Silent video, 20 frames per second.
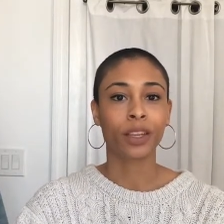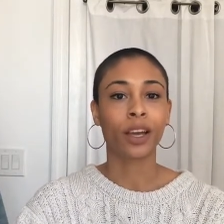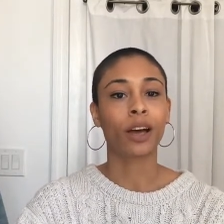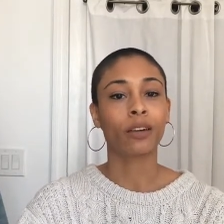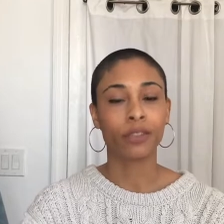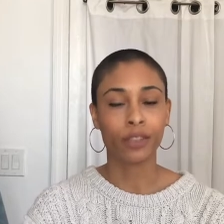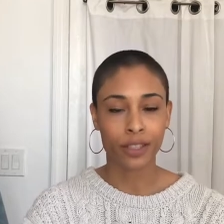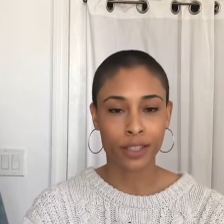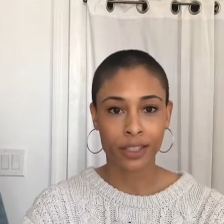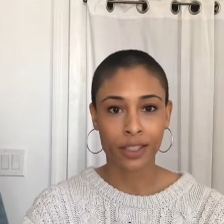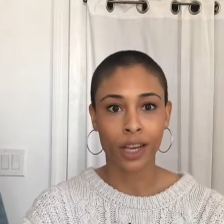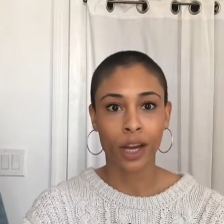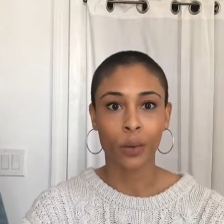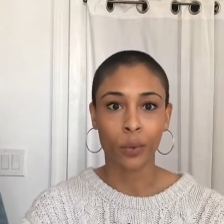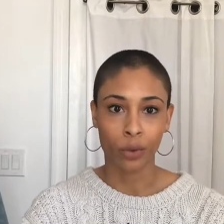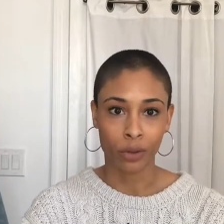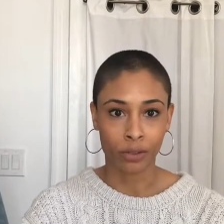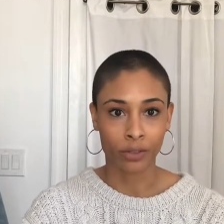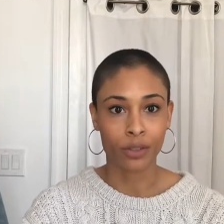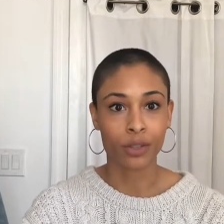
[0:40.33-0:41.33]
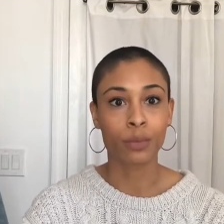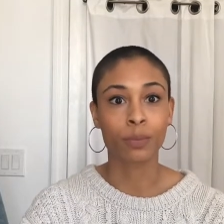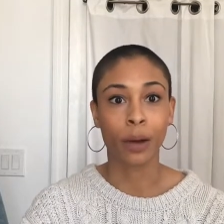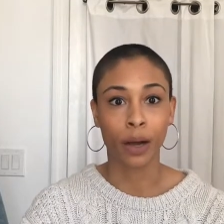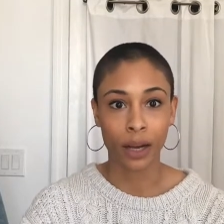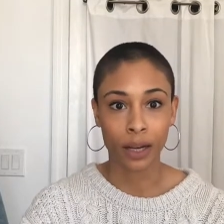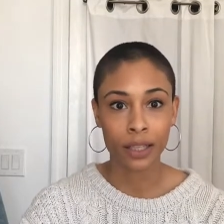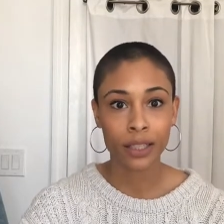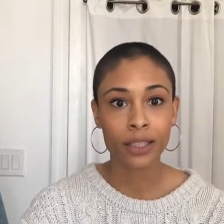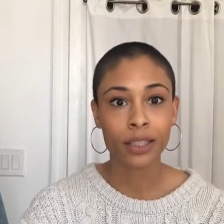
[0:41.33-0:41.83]
Obviously, I will
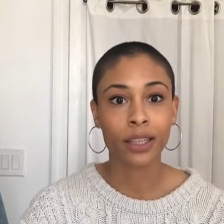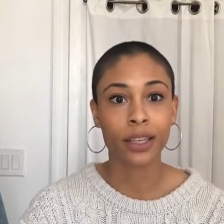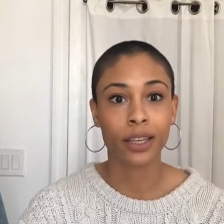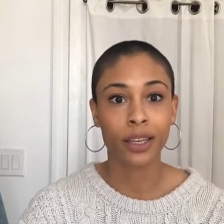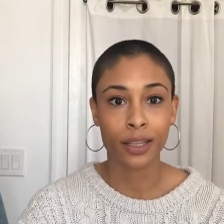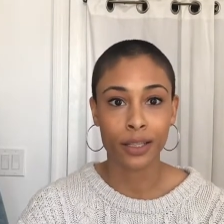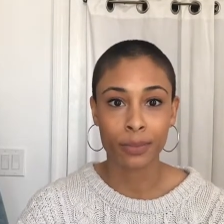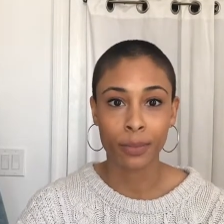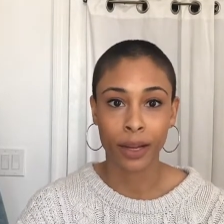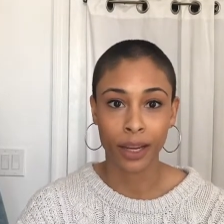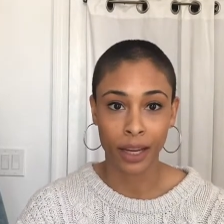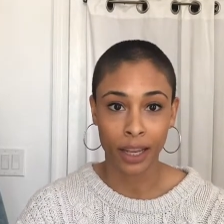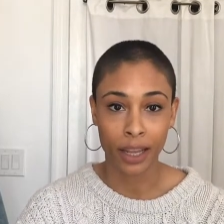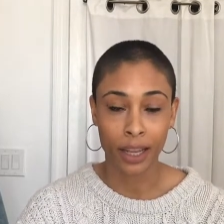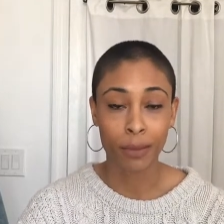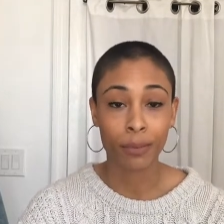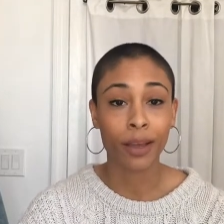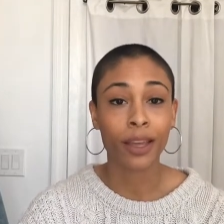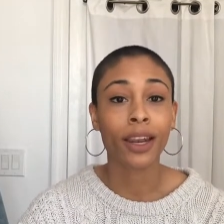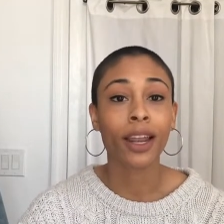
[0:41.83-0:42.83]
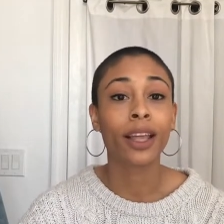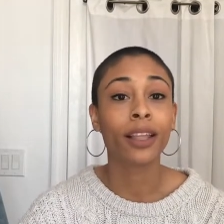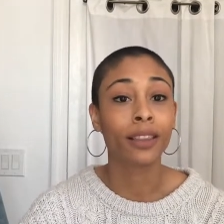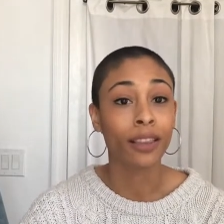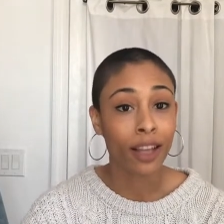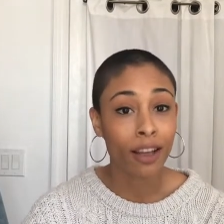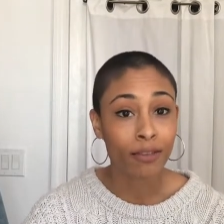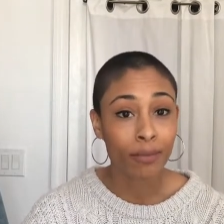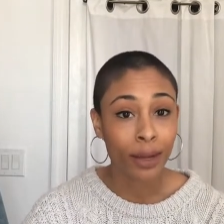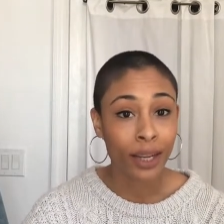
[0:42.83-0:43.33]
respond. It is my name, and I
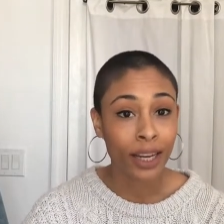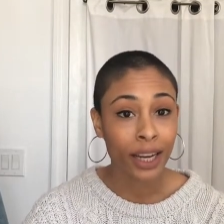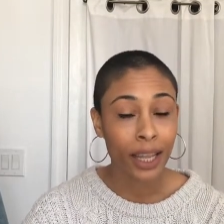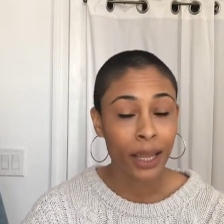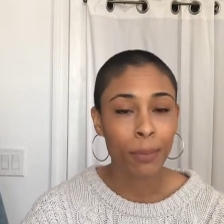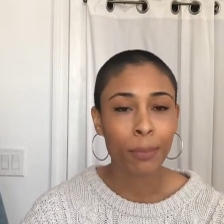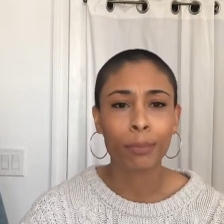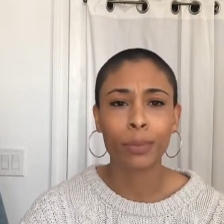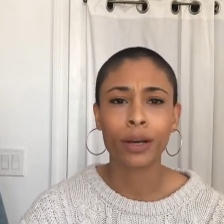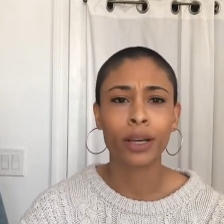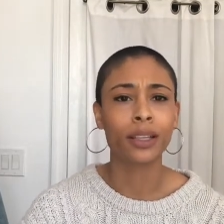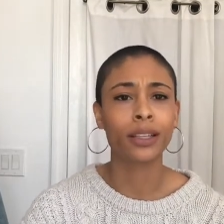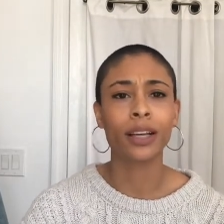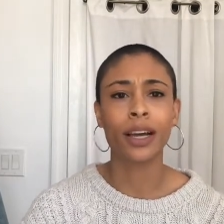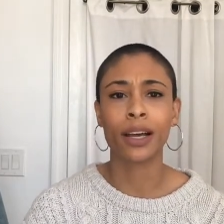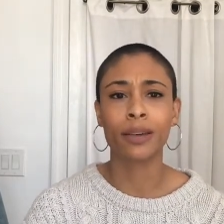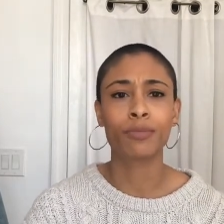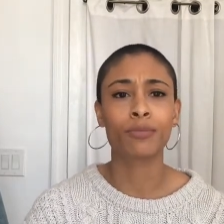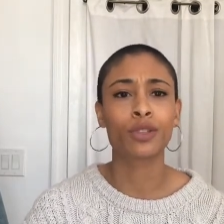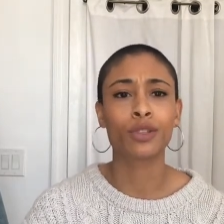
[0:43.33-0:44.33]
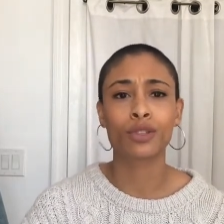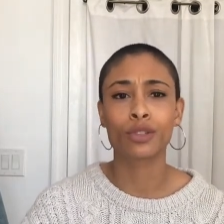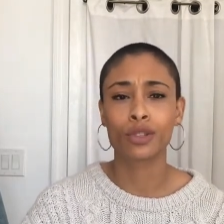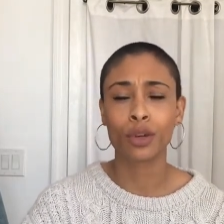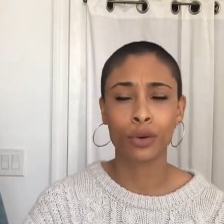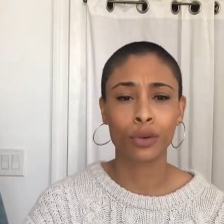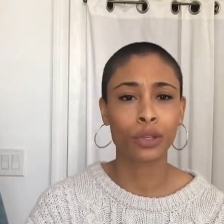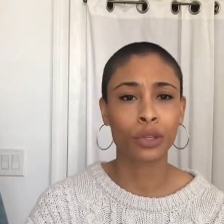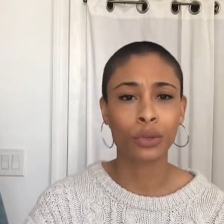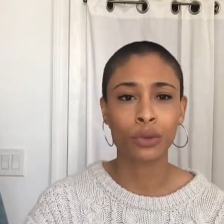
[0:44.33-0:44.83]
love my name, but I'm just
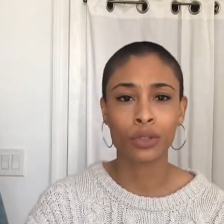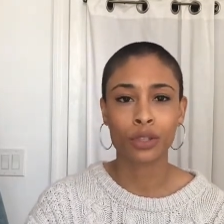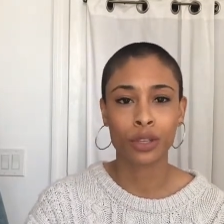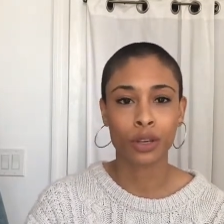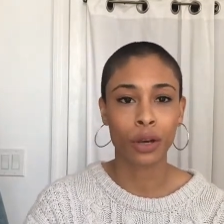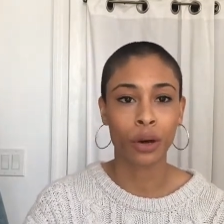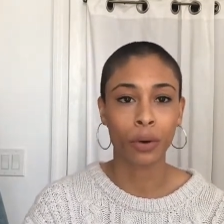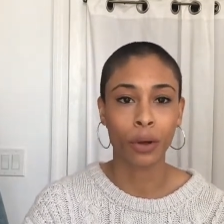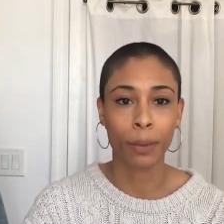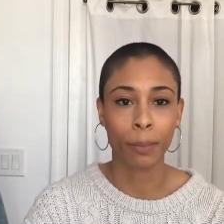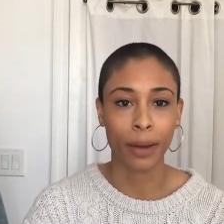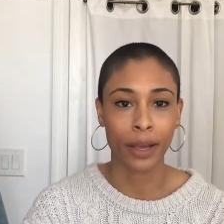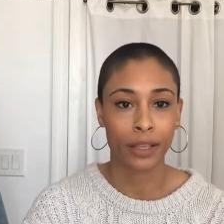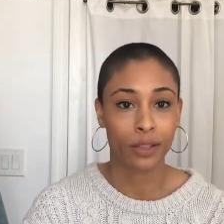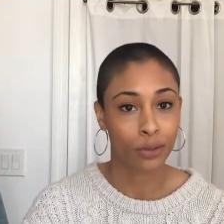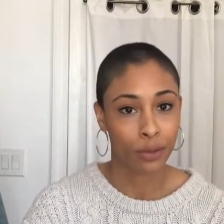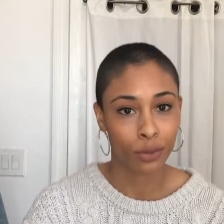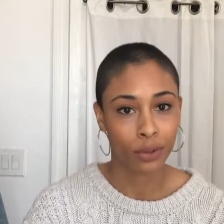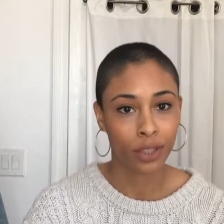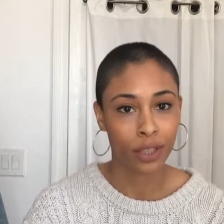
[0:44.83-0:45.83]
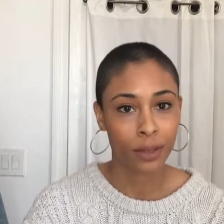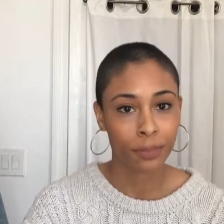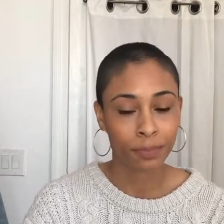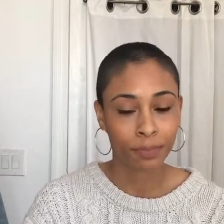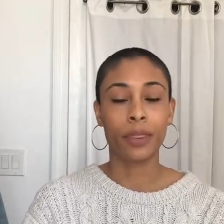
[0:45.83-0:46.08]
so used to going by Zuli.